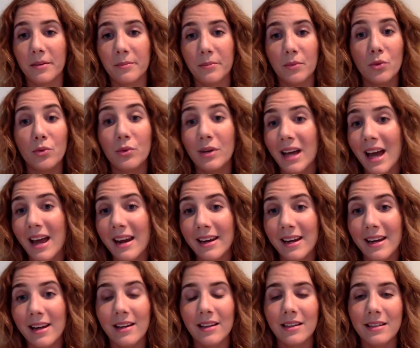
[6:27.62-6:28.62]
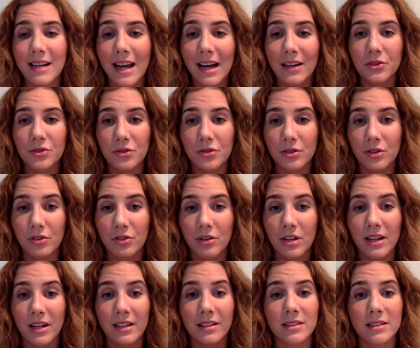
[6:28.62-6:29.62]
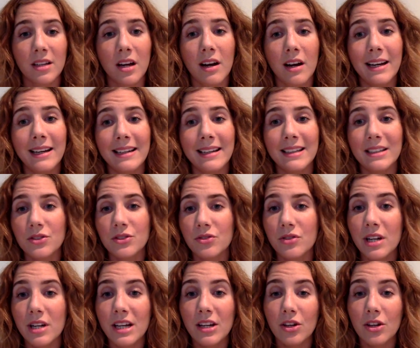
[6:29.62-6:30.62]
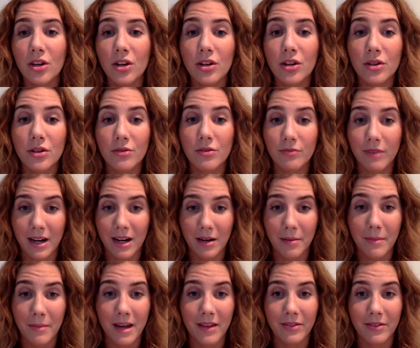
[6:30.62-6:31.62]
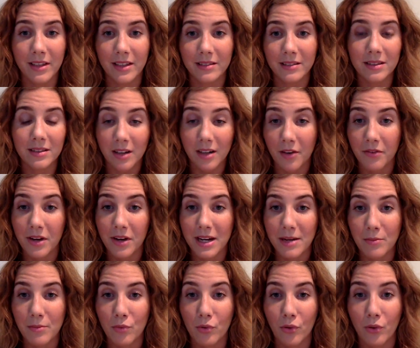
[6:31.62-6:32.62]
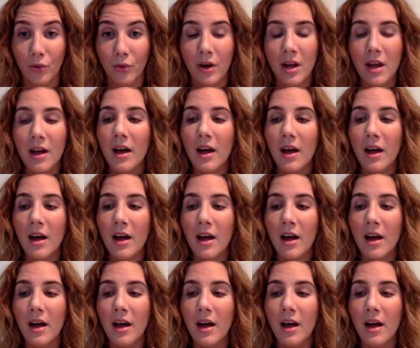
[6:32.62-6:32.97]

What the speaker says: organic, natural ingredients, I literally couldn't recommend this stuff anymore.